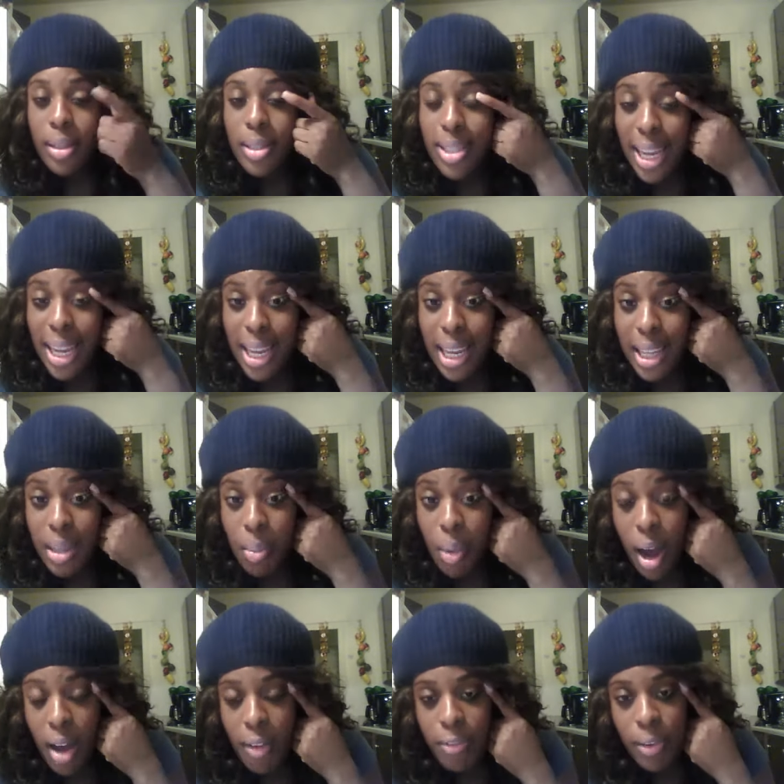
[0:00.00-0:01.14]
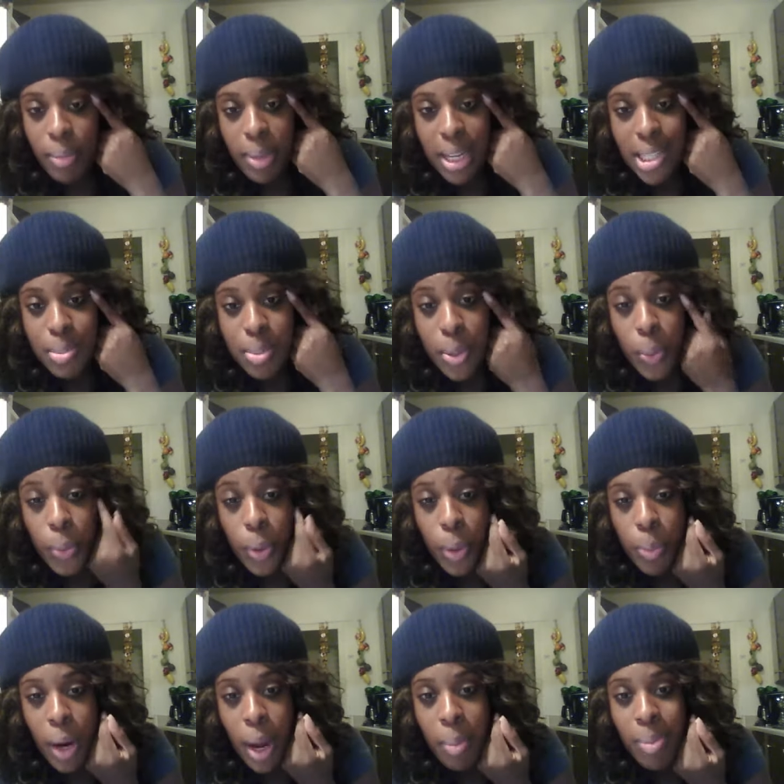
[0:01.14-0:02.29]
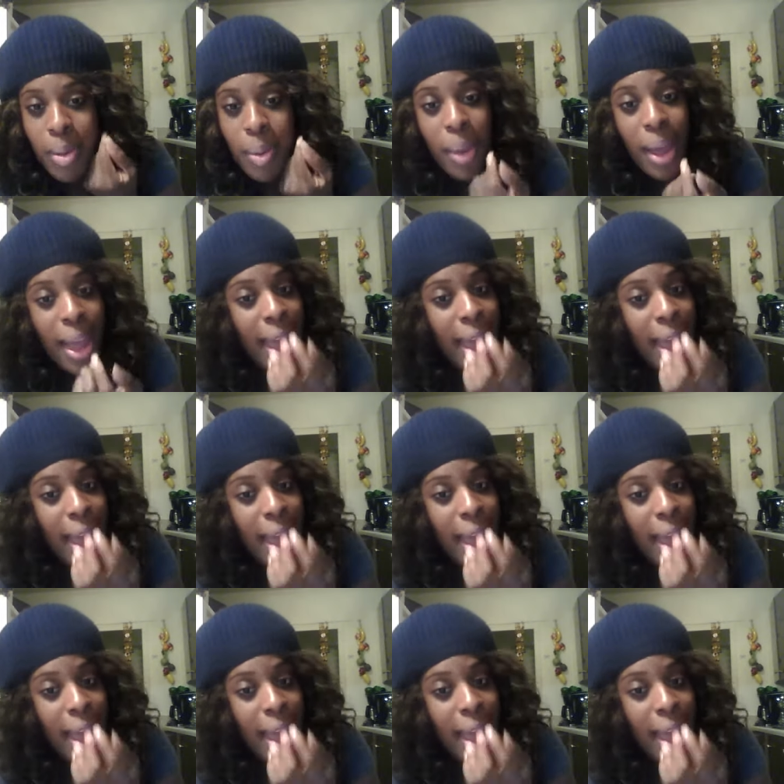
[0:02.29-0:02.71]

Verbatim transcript: taking them off for me has been a real problem,